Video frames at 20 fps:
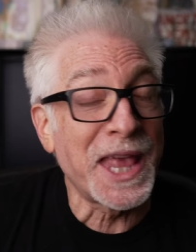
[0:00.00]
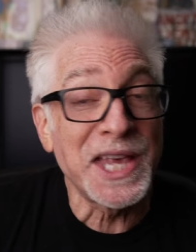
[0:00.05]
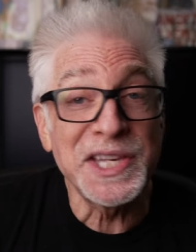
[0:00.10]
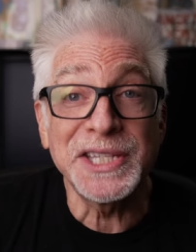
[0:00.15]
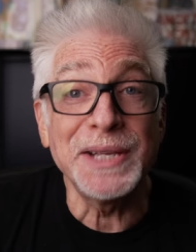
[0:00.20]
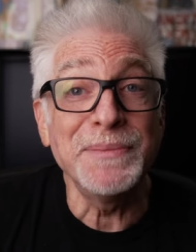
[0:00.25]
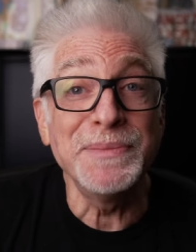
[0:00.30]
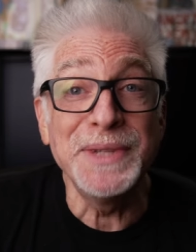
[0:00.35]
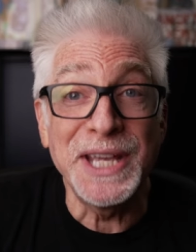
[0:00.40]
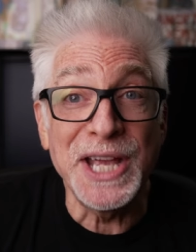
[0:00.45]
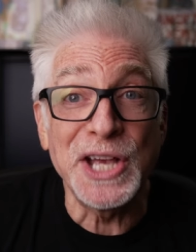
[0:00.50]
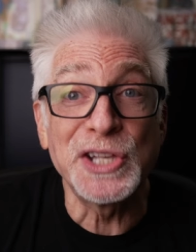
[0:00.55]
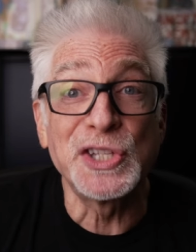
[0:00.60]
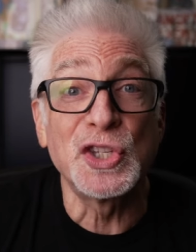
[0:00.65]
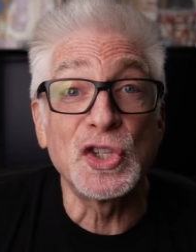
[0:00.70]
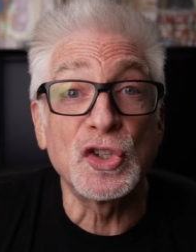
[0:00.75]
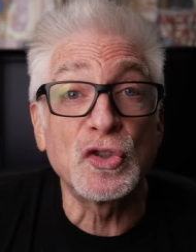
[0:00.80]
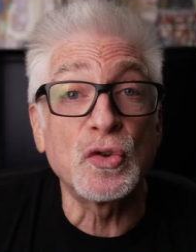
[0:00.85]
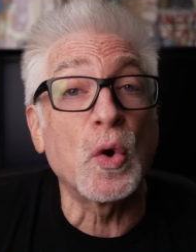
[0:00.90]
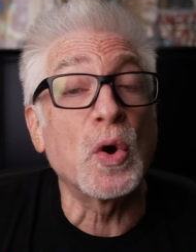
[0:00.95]
something
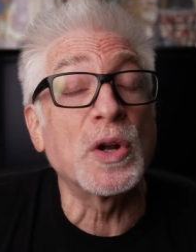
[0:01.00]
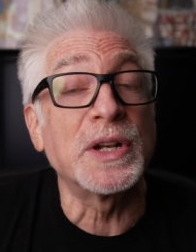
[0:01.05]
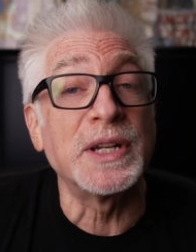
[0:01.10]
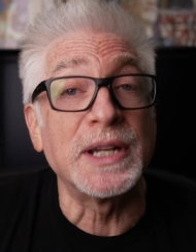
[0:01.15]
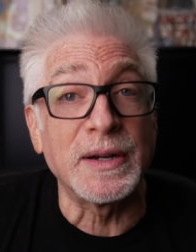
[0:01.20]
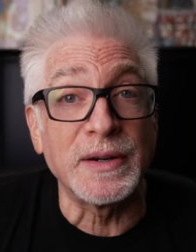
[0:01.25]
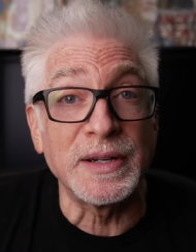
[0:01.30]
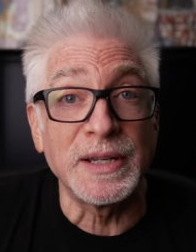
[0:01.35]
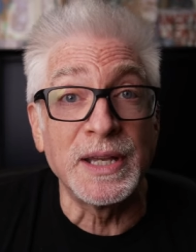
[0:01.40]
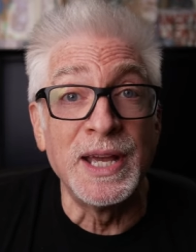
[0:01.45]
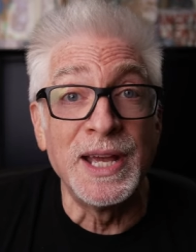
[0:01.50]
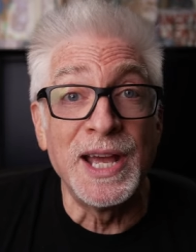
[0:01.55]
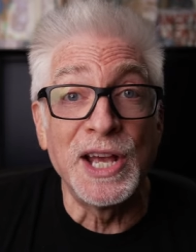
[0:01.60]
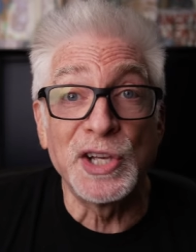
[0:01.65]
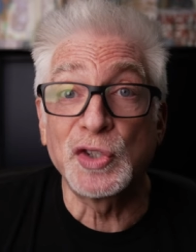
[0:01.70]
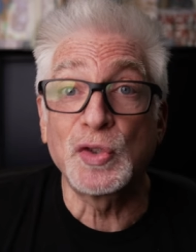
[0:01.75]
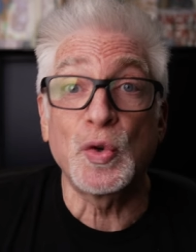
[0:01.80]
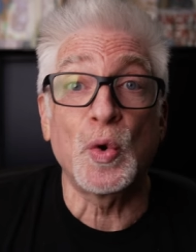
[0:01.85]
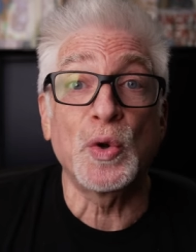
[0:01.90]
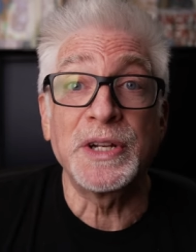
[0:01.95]
extraordinary,
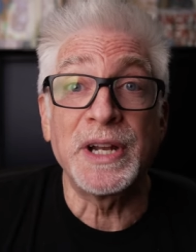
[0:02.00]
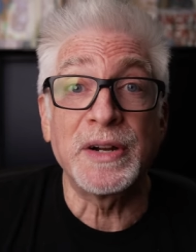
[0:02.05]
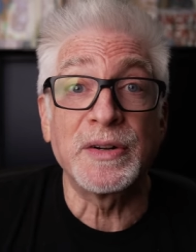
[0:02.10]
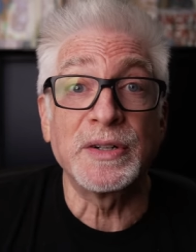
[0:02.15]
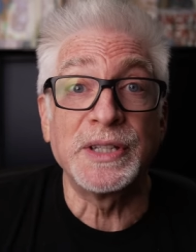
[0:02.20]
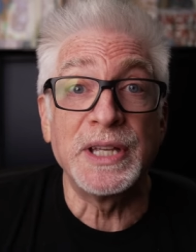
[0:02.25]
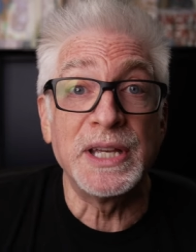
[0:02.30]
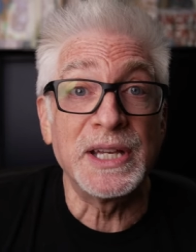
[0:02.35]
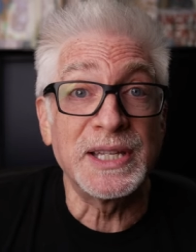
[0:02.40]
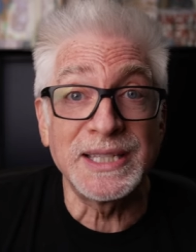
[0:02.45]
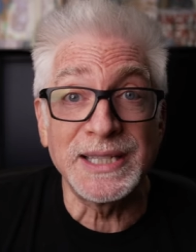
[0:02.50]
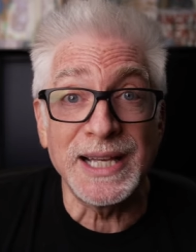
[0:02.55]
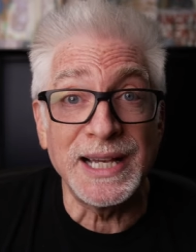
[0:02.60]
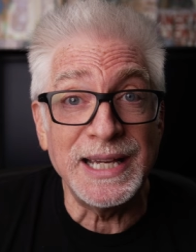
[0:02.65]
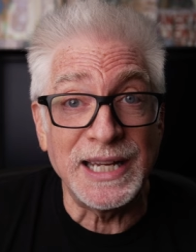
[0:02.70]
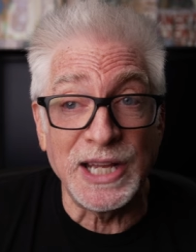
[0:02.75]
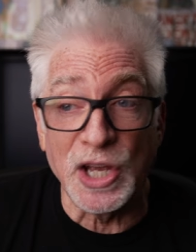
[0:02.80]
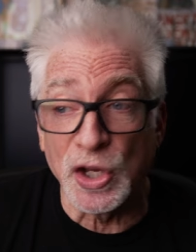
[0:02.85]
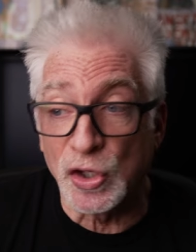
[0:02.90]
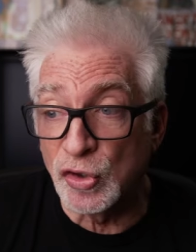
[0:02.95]
extraordinarily
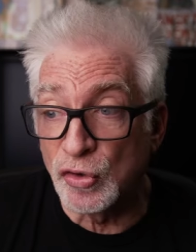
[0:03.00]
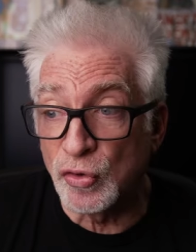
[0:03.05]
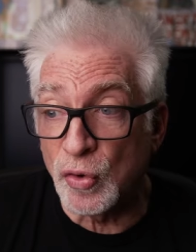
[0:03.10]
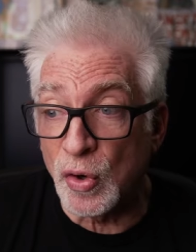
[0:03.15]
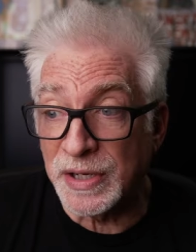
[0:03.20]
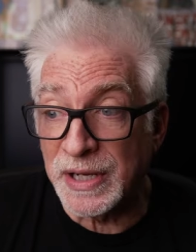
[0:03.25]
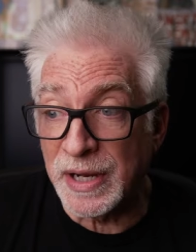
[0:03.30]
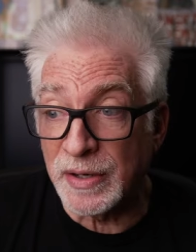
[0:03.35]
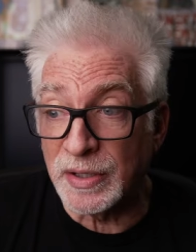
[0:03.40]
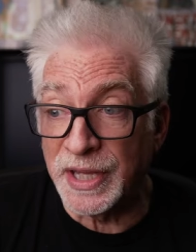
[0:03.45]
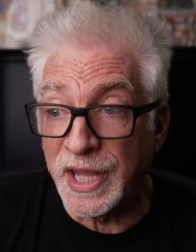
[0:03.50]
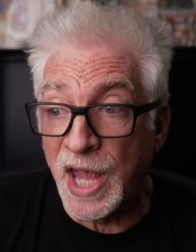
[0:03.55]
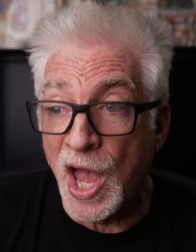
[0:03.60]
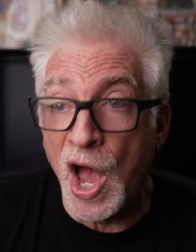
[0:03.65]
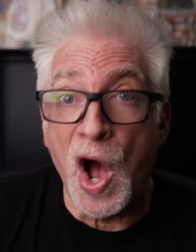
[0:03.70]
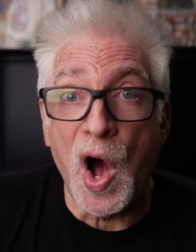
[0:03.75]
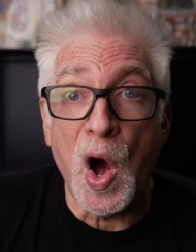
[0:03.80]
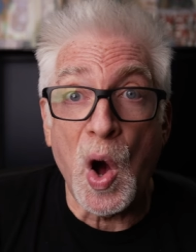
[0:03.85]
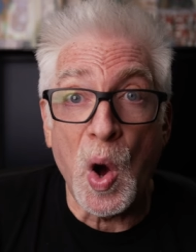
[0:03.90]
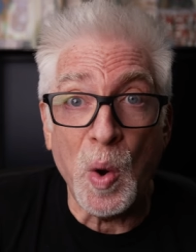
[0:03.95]
exciting, extraordinarily
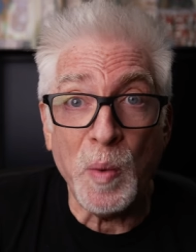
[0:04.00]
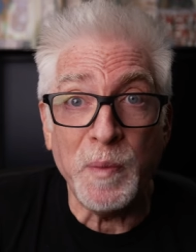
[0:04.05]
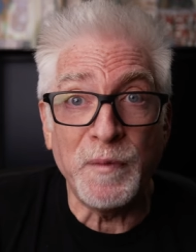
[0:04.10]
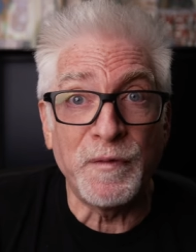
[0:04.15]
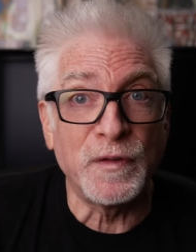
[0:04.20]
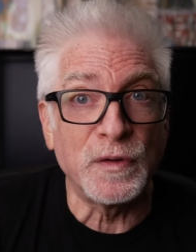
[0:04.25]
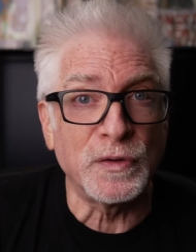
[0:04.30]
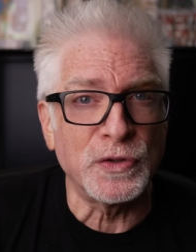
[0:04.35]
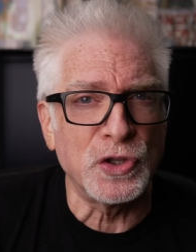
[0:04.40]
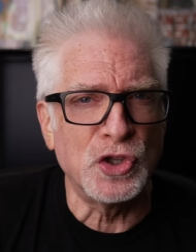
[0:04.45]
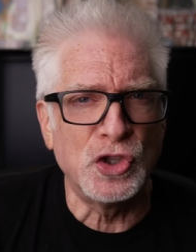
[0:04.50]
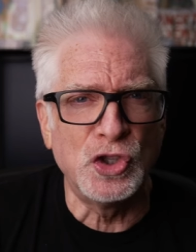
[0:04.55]
hopeful,